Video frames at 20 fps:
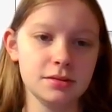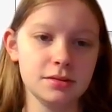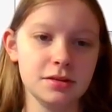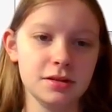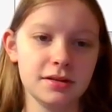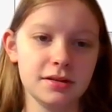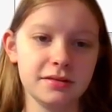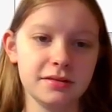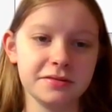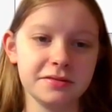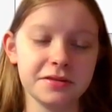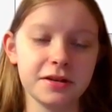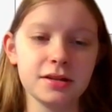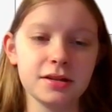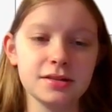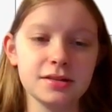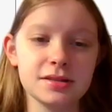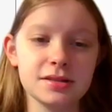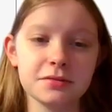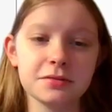
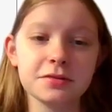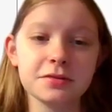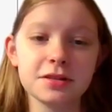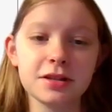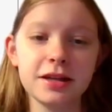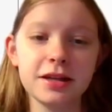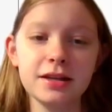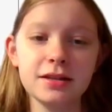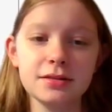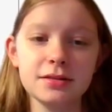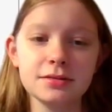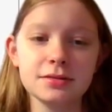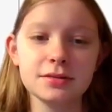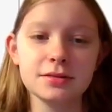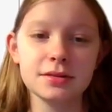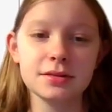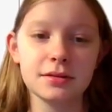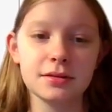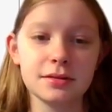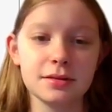Chavasri.
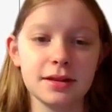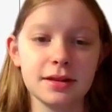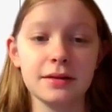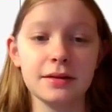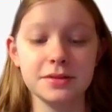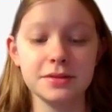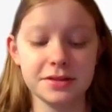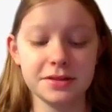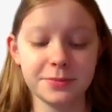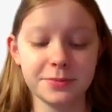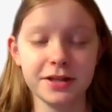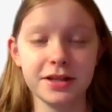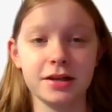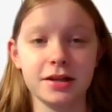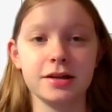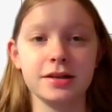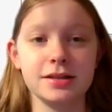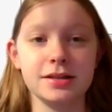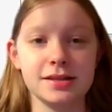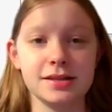That one's pretty
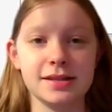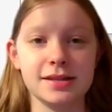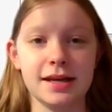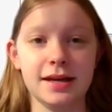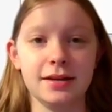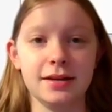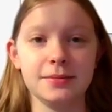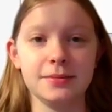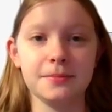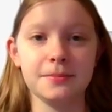hard to say.